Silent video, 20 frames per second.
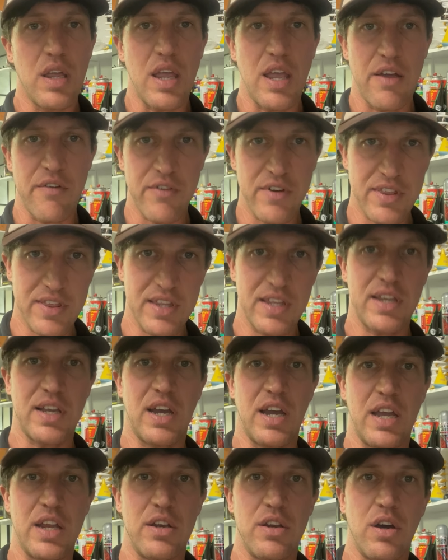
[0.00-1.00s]
everything
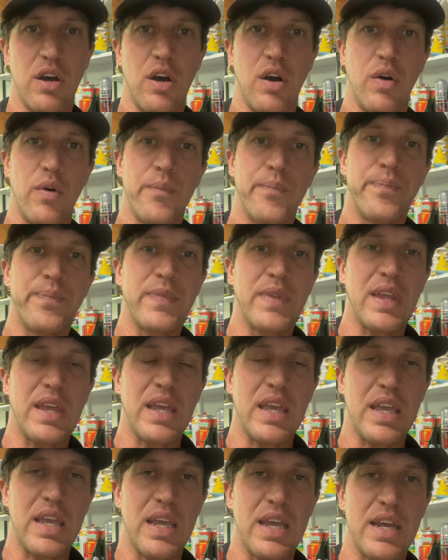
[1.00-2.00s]
I know
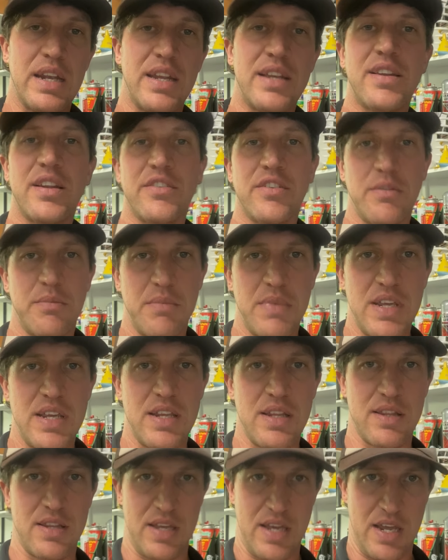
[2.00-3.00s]
and it doesn't
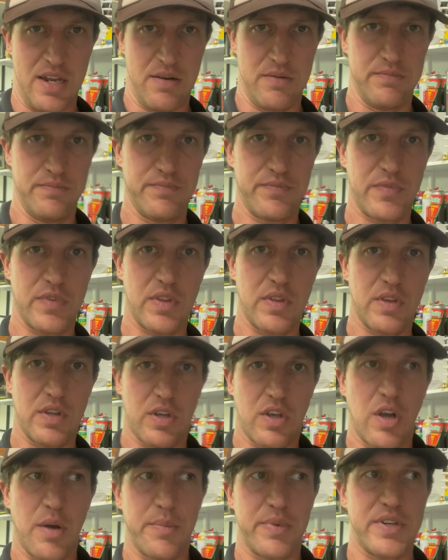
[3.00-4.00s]
mean that the
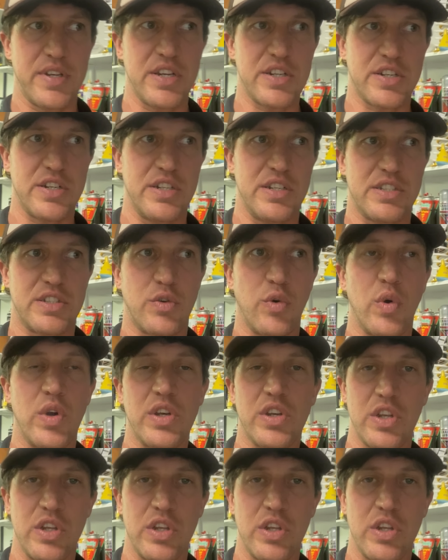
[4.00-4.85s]
competition is going